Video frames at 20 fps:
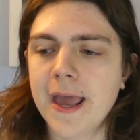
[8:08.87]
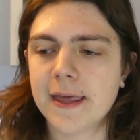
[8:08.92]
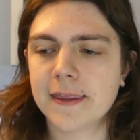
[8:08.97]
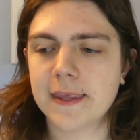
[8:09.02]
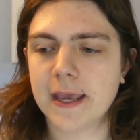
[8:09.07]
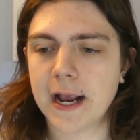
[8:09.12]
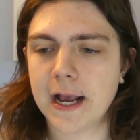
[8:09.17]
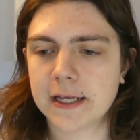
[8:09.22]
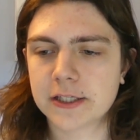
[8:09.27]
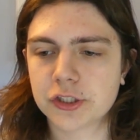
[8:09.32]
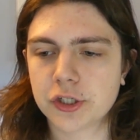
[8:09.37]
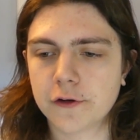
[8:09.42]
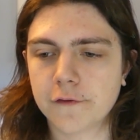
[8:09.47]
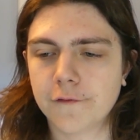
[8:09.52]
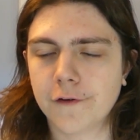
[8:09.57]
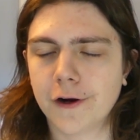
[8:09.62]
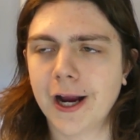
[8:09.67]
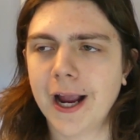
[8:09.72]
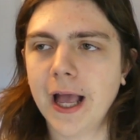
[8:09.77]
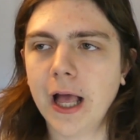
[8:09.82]
They asked her
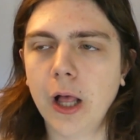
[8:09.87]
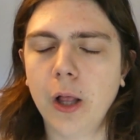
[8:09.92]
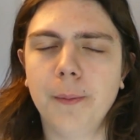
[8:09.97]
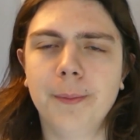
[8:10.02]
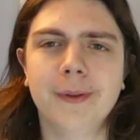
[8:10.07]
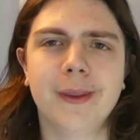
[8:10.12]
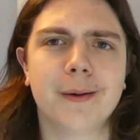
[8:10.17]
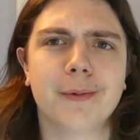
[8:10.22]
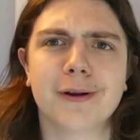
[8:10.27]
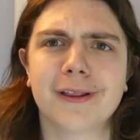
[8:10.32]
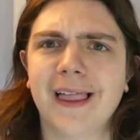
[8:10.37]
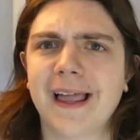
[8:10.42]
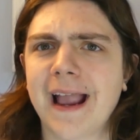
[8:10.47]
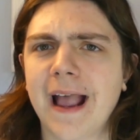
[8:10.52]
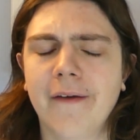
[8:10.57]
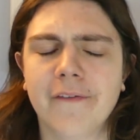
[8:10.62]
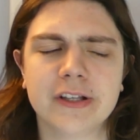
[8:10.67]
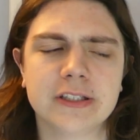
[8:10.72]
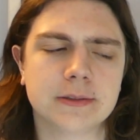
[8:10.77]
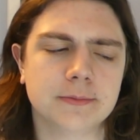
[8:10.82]
for help. They were like
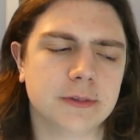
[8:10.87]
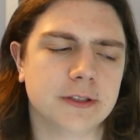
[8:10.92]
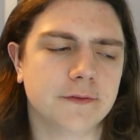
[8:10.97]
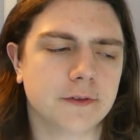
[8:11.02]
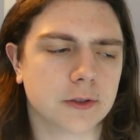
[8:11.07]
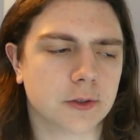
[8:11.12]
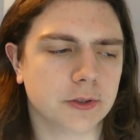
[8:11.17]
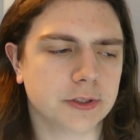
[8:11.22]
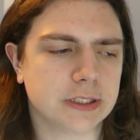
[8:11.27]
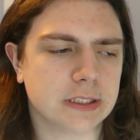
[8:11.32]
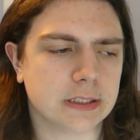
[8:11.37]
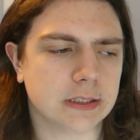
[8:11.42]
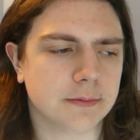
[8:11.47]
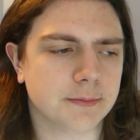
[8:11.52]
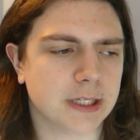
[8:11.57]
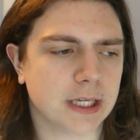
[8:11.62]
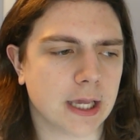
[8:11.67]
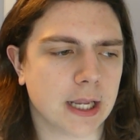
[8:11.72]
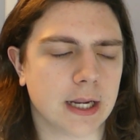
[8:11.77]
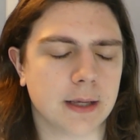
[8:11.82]
having some difficulty in the
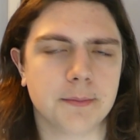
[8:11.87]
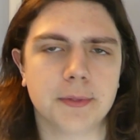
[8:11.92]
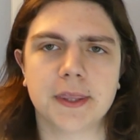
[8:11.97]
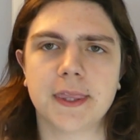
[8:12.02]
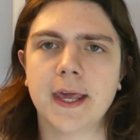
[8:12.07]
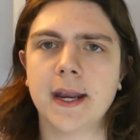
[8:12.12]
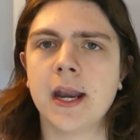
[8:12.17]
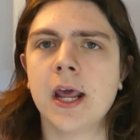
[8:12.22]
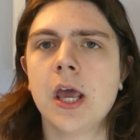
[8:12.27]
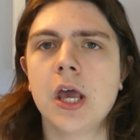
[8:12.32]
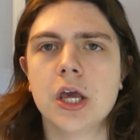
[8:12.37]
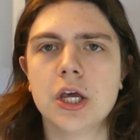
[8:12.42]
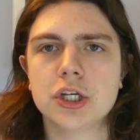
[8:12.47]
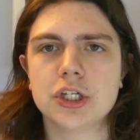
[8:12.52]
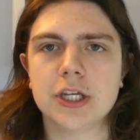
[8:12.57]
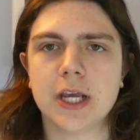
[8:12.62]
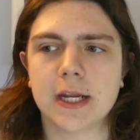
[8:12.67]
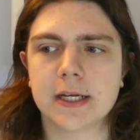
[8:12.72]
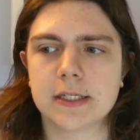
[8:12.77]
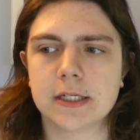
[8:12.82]
beginning, but then
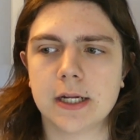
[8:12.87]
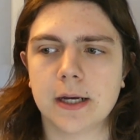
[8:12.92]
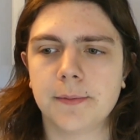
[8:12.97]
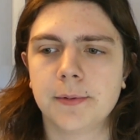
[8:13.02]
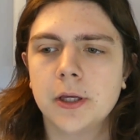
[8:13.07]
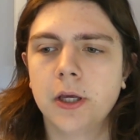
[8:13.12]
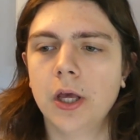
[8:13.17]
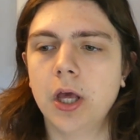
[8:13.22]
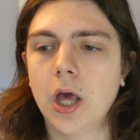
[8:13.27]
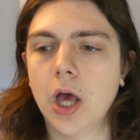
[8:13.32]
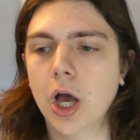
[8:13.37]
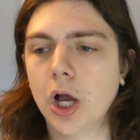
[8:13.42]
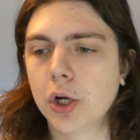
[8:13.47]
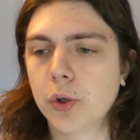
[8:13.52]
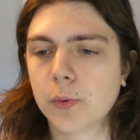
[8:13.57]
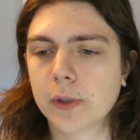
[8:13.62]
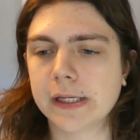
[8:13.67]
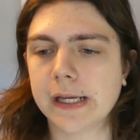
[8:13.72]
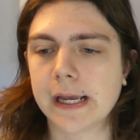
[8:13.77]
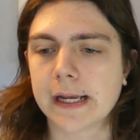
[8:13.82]
she ended up
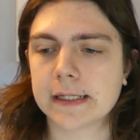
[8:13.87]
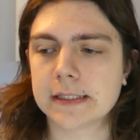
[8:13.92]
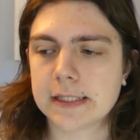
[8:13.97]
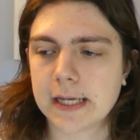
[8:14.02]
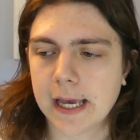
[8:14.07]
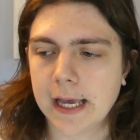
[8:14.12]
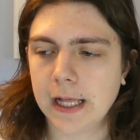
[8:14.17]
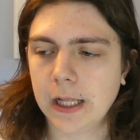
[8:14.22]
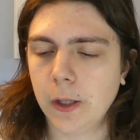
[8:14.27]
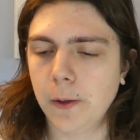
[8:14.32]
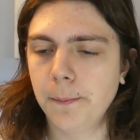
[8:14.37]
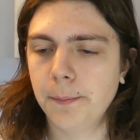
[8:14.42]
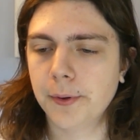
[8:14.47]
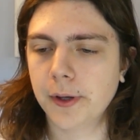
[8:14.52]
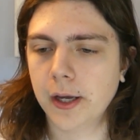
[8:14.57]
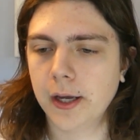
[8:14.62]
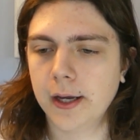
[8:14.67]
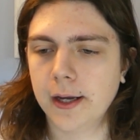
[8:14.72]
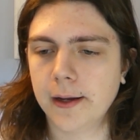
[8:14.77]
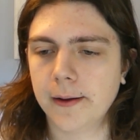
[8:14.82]
agreeing to help
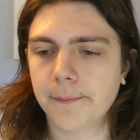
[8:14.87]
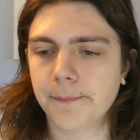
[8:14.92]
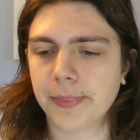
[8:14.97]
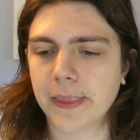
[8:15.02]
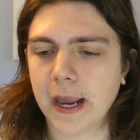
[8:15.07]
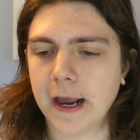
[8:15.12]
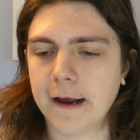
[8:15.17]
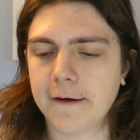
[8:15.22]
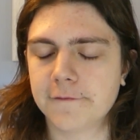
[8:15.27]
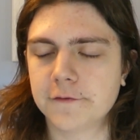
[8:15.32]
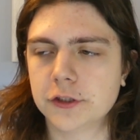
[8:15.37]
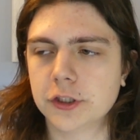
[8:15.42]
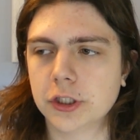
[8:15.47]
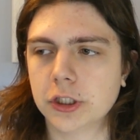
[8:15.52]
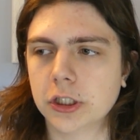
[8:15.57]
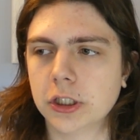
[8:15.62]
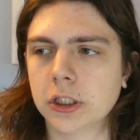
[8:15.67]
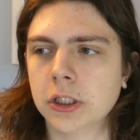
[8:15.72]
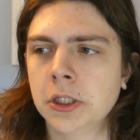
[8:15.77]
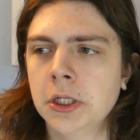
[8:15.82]

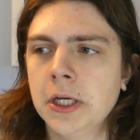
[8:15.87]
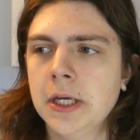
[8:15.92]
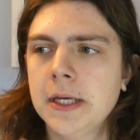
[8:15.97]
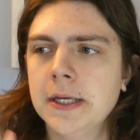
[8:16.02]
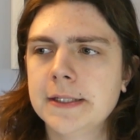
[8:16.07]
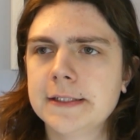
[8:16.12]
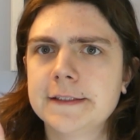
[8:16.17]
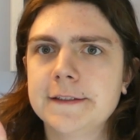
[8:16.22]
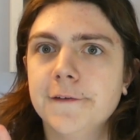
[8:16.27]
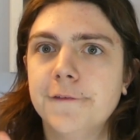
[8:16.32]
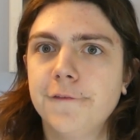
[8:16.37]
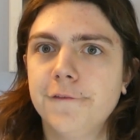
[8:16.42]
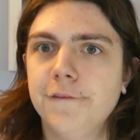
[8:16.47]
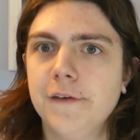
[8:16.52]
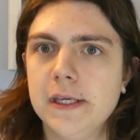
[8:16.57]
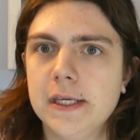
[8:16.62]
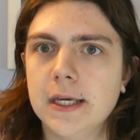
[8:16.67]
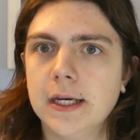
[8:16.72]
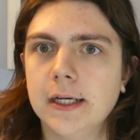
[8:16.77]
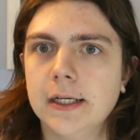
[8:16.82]
after
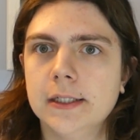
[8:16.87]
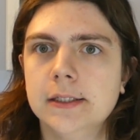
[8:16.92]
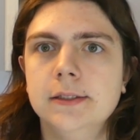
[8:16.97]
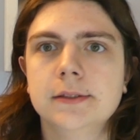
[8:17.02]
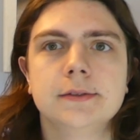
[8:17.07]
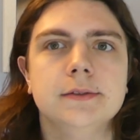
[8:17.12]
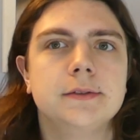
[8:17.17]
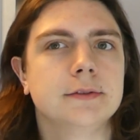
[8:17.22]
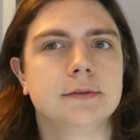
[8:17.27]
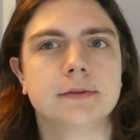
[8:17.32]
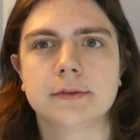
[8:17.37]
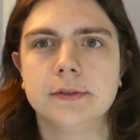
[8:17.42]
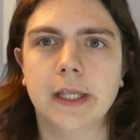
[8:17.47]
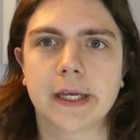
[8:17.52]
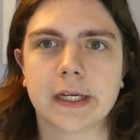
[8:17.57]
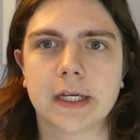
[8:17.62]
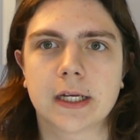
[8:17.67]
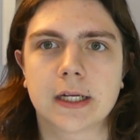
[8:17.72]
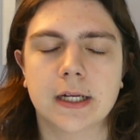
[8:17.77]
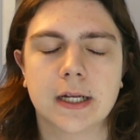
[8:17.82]
Sophia
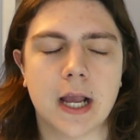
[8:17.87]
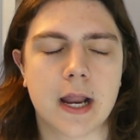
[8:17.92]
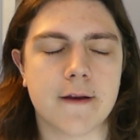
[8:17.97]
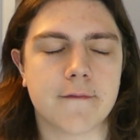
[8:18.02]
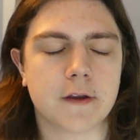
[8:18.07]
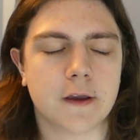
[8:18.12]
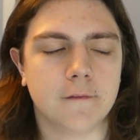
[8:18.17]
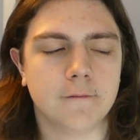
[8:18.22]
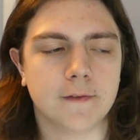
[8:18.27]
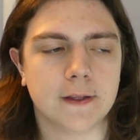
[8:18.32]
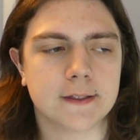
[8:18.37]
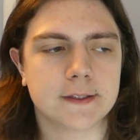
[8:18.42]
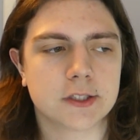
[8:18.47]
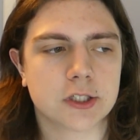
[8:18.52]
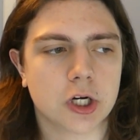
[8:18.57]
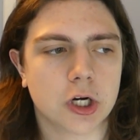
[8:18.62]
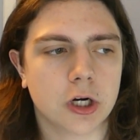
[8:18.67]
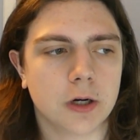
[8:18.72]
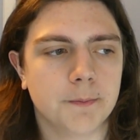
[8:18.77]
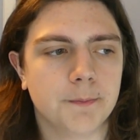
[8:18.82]
like kind of convinced
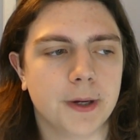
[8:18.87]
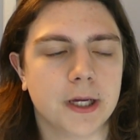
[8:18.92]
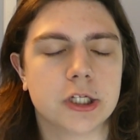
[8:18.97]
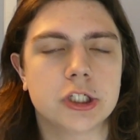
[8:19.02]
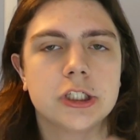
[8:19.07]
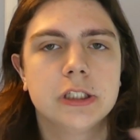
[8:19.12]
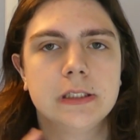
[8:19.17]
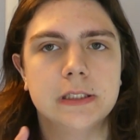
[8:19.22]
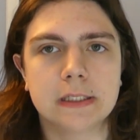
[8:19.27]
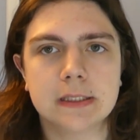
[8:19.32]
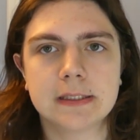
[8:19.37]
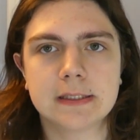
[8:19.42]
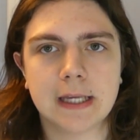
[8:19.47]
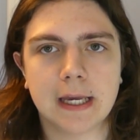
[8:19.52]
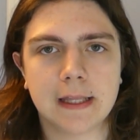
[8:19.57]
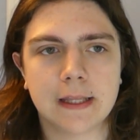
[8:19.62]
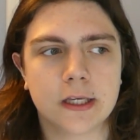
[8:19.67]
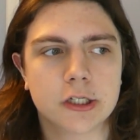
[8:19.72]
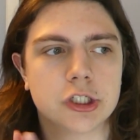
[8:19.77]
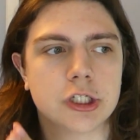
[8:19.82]
her. But she did
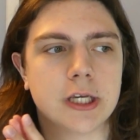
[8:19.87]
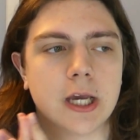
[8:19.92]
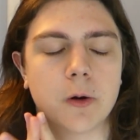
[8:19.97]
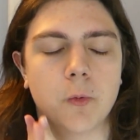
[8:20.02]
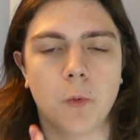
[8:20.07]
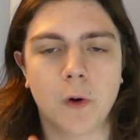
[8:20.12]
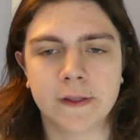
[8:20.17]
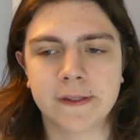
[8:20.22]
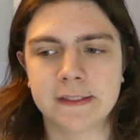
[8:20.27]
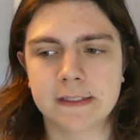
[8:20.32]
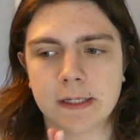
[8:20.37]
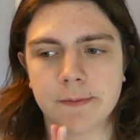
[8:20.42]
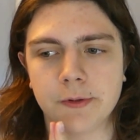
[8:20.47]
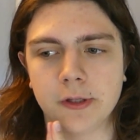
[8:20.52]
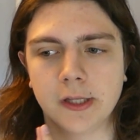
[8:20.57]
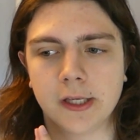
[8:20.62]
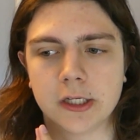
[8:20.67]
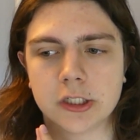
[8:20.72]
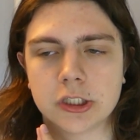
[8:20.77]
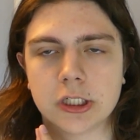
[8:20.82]
say that she had one
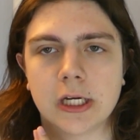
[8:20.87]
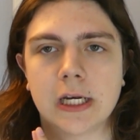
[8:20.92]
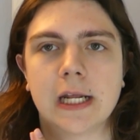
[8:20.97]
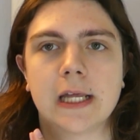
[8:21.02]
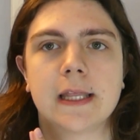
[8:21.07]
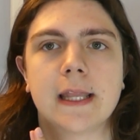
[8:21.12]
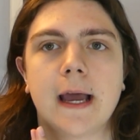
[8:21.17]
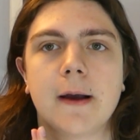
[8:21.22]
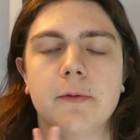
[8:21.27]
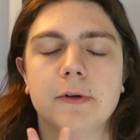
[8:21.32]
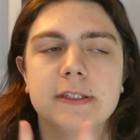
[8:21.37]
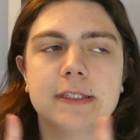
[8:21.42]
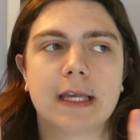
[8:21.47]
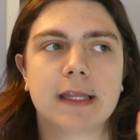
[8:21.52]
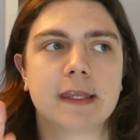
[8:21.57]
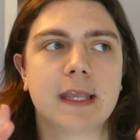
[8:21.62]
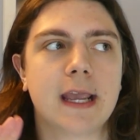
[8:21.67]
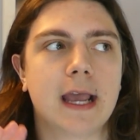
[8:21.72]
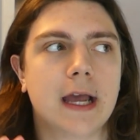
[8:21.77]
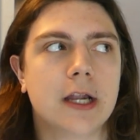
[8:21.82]
stipulation, and that was
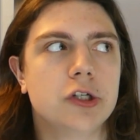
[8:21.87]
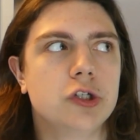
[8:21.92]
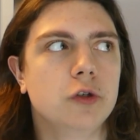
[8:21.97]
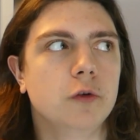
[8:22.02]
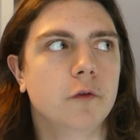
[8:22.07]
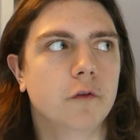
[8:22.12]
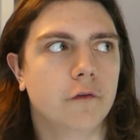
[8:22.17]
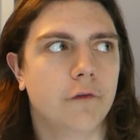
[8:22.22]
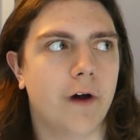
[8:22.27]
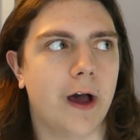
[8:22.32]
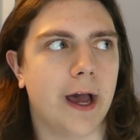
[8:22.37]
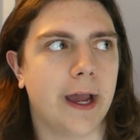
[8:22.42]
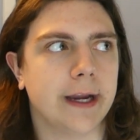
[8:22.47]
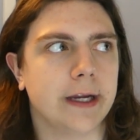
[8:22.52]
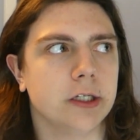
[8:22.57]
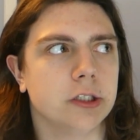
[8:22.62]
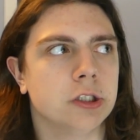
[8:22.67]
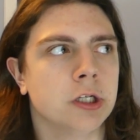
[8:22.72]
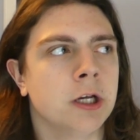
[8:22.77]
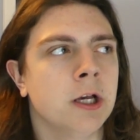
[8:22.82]
that they had to
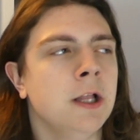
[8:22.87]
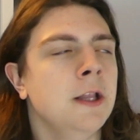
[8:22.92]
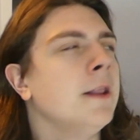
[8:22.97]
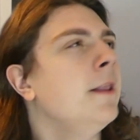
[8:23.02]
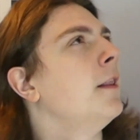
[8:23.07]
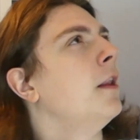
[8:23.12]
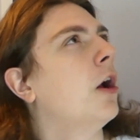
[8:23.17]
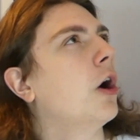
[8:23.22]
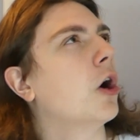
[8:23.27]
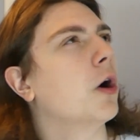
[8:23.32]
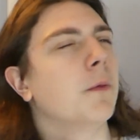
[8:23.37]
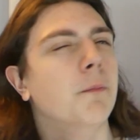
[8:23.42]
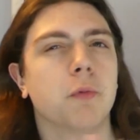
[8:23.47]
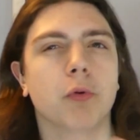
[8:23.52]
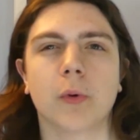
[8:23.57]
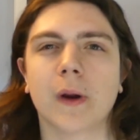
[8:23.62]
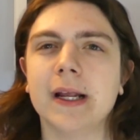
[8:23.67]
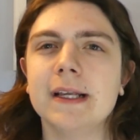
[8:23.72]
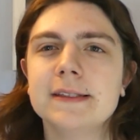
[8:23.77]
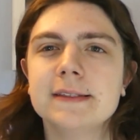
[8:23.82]
find her
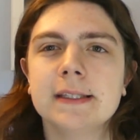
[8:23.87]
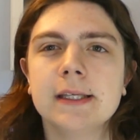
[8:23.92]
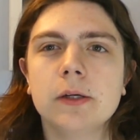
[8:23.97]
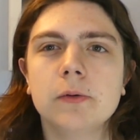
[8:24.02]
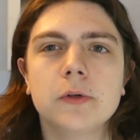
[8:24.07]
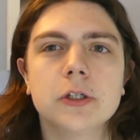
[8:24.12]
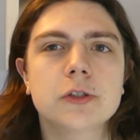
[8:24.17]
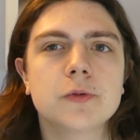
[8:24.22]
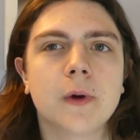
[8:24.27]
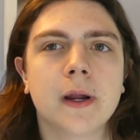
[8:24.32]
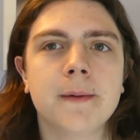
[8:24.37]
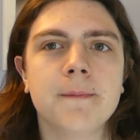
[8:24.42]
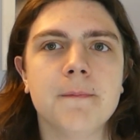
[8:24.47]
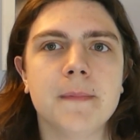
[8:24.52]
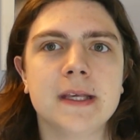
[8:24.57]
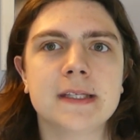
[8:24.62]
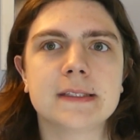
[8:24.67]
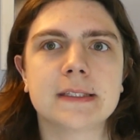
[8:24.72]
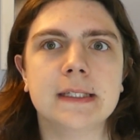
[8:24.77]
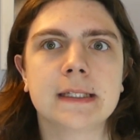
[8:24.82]
bracelet, which went
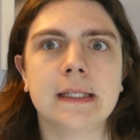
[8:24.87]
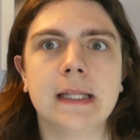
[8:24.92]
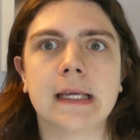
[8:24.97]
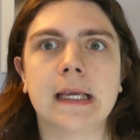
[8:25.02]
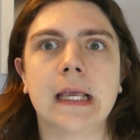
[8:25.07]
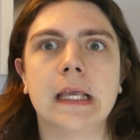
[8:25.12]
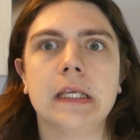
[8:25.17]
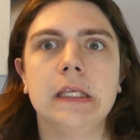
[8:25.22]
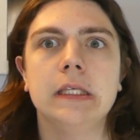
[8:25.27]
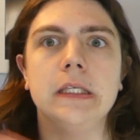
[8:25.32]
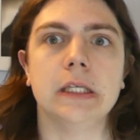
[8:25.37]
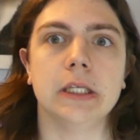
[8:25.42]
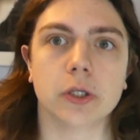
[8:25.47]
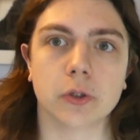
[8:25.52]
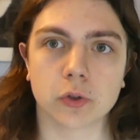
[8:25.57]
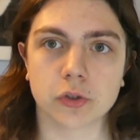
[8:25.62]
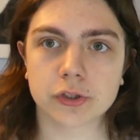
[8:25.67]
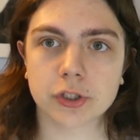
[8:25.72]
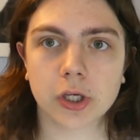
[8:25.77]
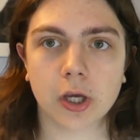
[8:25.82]
missing like
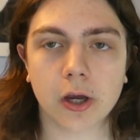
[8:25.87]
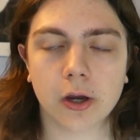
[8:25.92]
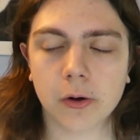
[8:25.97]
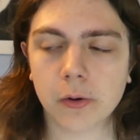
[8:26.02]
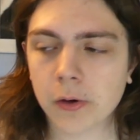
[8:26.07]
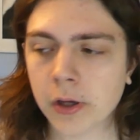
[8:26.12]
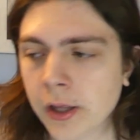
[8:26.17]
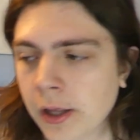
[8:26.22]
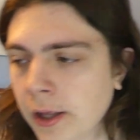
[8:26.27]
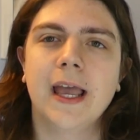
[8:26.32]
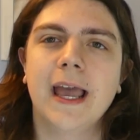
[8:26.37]
years ago.